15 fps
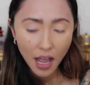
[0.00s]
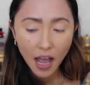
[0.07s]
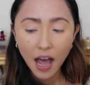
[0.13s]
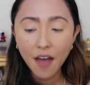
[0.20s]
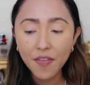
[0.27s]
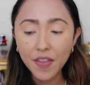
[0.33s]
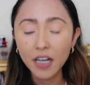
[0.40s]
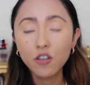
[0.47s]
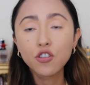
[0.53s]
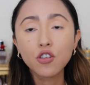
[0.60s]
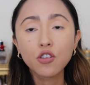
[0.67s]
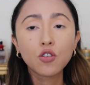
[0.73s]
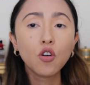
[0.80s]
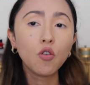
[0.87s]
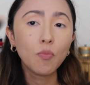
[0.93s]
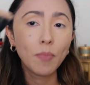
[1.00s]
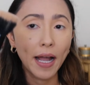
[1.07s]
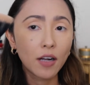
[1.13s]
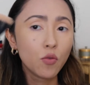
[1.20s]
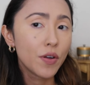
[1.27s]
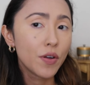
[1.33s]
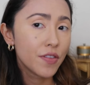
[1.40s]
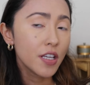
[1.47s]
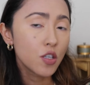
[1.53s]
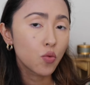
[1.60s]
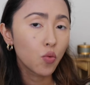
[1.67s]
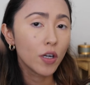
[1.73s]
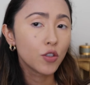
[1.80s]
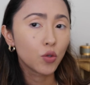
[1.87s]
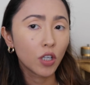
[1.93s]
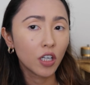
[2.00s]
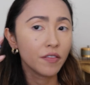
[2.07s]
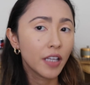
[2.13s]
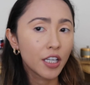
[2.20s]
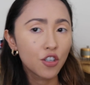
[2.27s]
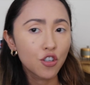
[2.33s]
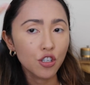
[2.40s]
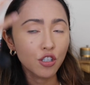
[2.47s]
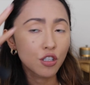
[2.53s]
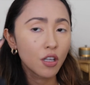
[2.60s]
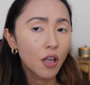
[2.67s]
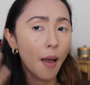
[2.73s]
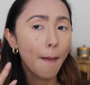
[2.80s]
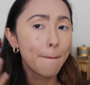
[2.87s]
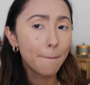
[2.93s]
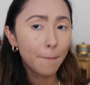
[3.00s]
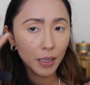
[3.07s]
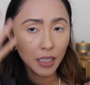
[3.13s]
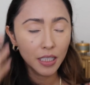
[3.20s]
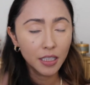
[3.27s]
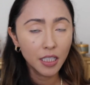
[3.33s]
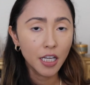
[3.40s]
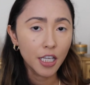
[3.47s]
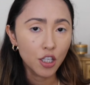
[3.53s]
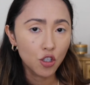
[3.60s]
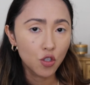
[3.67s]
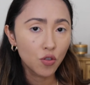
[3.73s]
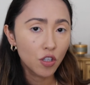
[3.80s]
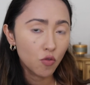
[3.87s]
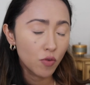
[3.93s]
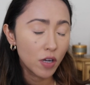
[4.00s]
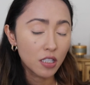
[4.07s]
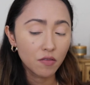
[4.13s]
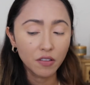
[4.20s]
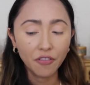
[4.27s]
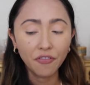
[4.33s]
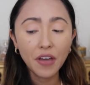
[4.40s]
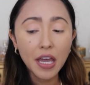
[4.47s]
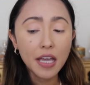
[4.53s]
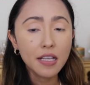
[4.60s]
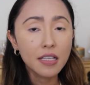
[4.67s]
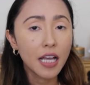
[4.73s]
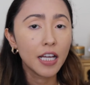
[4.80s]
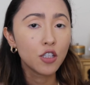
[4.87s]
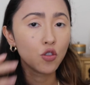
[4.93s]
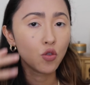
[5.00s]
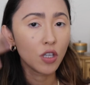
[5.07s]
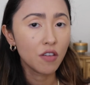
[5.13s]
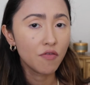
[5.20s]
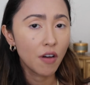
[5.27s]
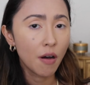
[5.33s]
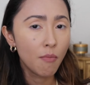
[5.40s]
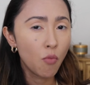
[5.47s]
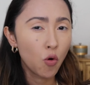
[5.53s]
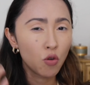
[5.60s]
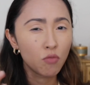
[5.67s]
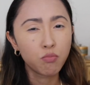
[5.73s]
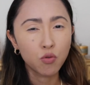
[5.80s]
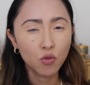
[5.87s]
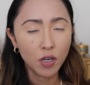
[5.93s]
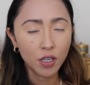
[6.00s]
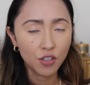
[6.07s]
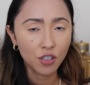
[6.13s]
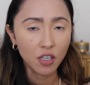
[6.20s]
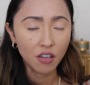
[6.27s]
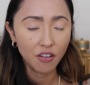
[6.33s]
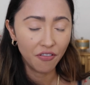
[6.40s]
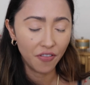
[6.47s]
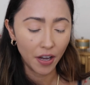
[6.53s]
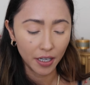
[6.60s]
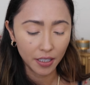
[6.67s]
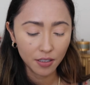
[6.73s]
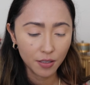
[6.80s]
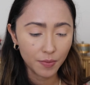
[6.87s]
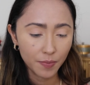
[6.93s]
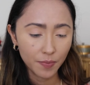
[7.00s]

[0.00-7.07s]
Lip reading: and then I'll just go back this one to kind of like just blend it into the rest of the face and to give a more bronzy effect.